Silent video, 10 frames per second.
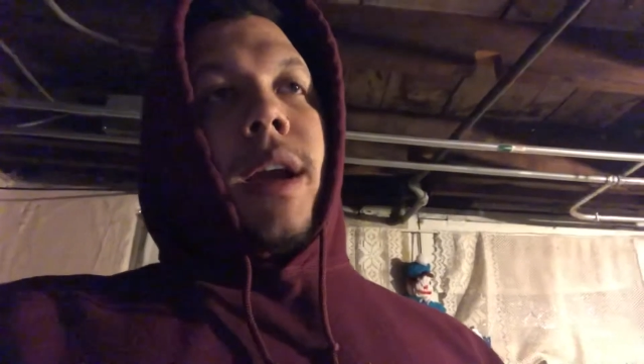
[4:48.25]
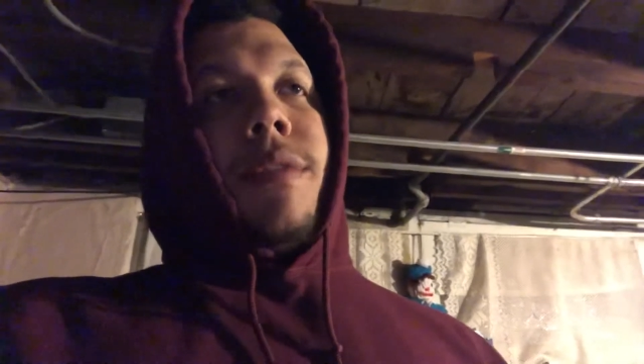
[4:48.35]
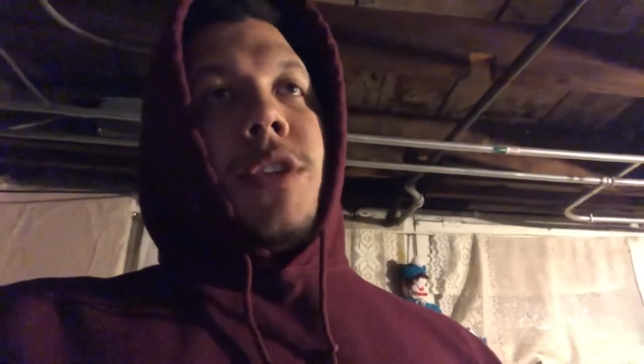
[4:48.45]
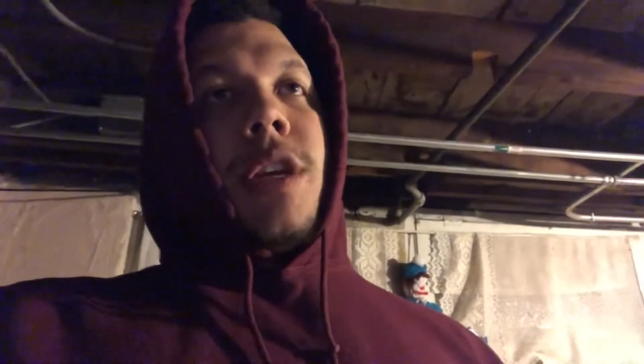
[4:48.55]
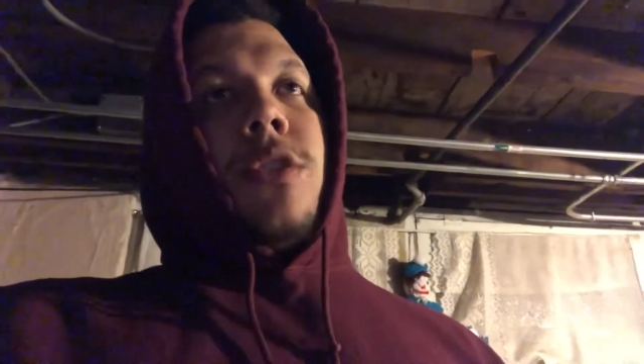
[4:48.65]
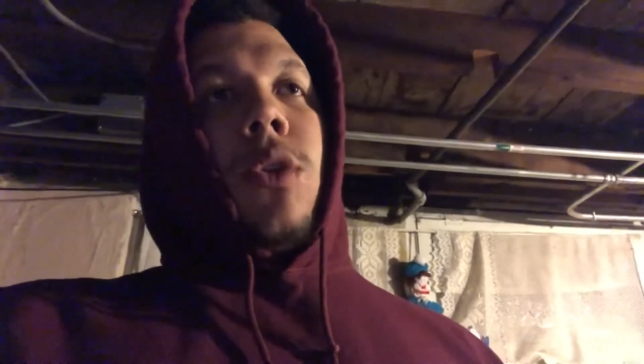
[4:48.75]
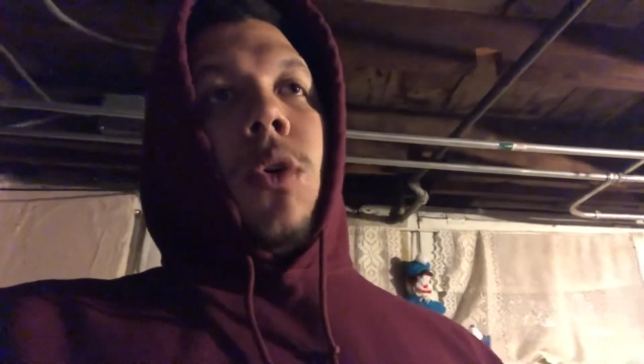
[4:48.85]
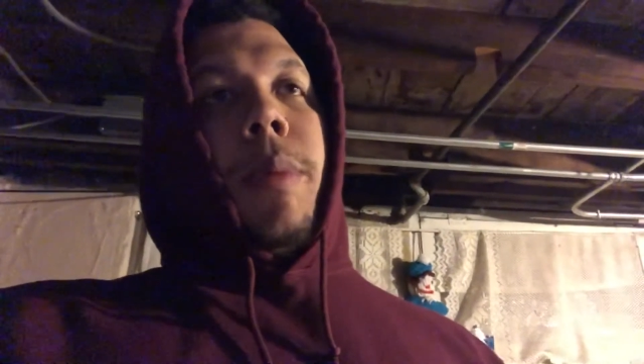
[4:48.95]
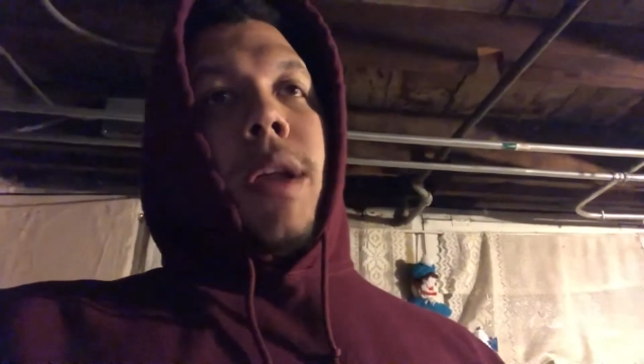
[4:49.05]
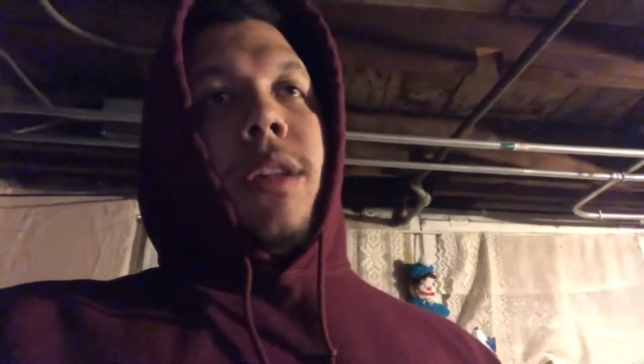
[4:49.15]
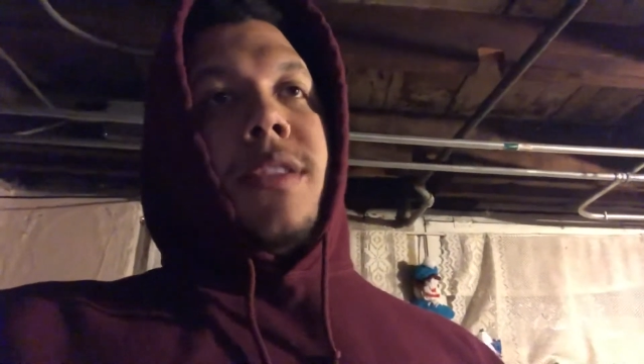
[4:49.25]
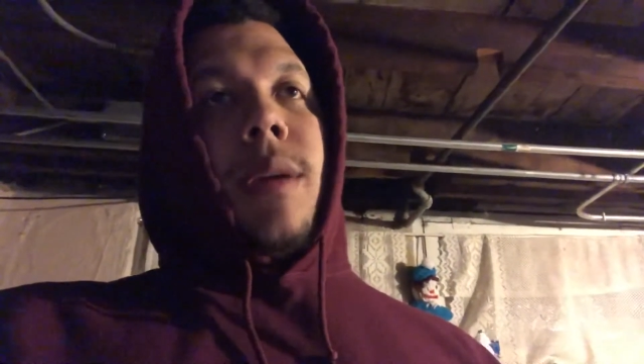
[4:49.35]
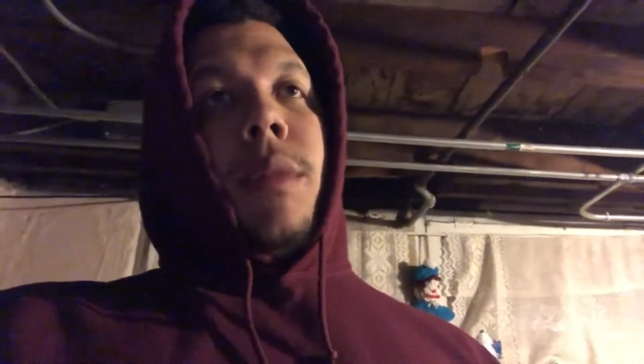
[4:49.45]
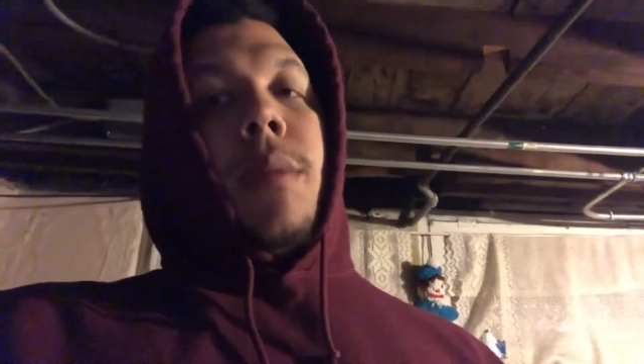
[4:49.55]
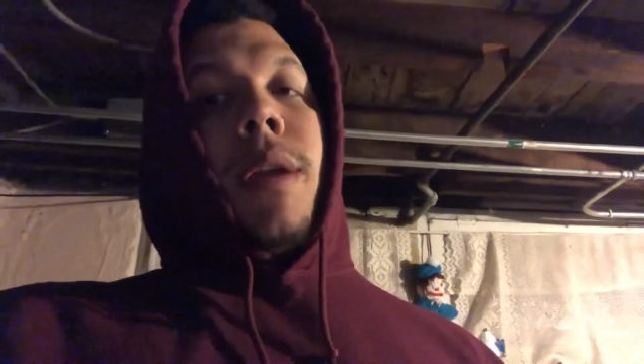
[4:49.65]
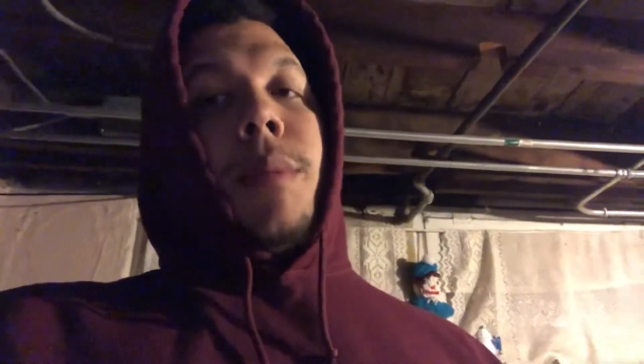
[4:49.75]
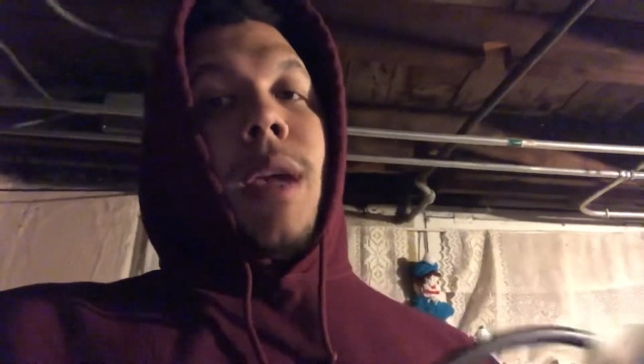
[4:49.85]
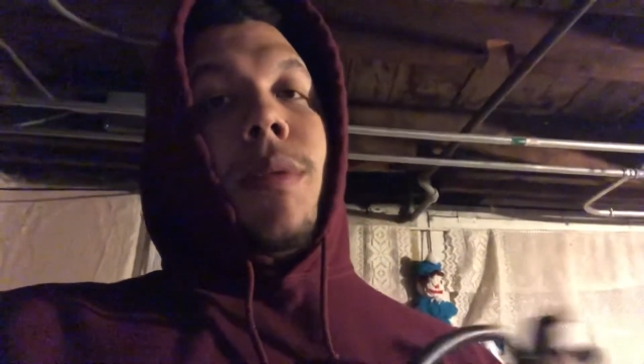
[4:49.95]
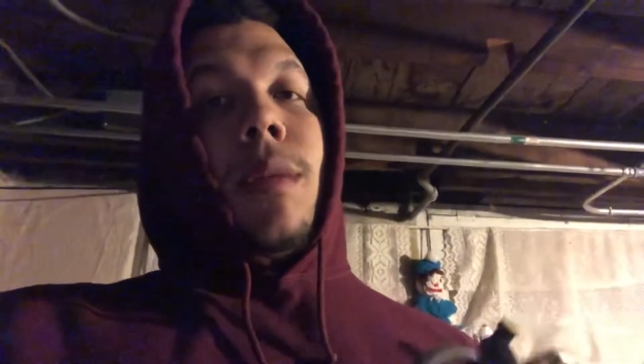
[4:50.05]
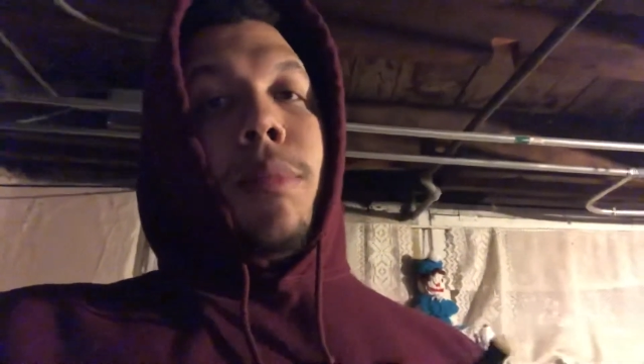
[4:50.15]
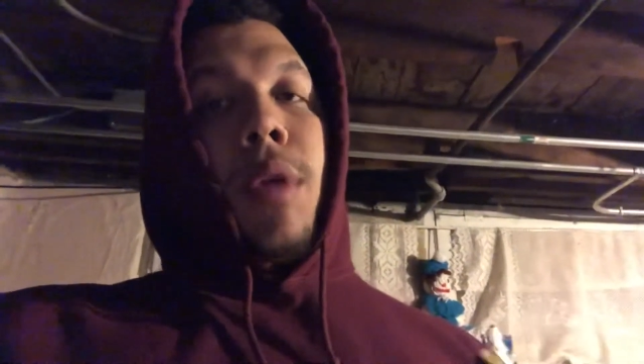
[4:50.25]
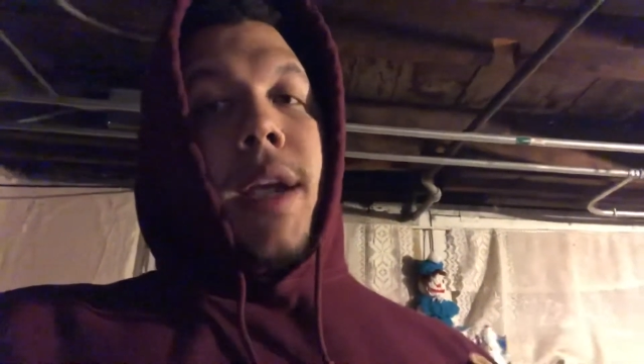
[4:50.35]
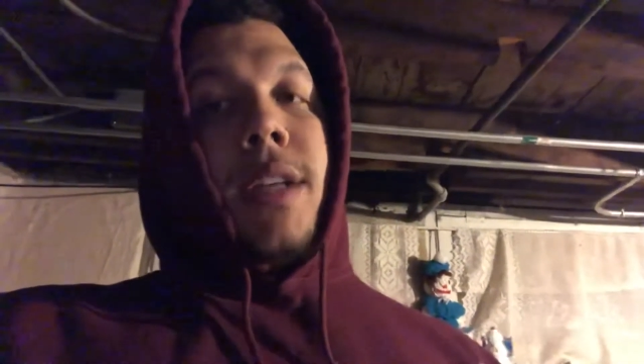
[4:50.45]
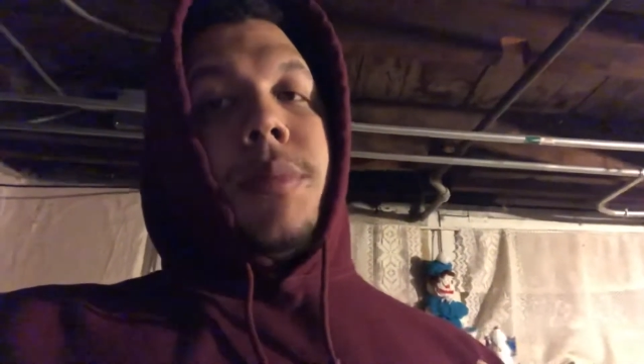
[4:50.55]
I have to change the whole pedal assembly, but I'm keeping the brakes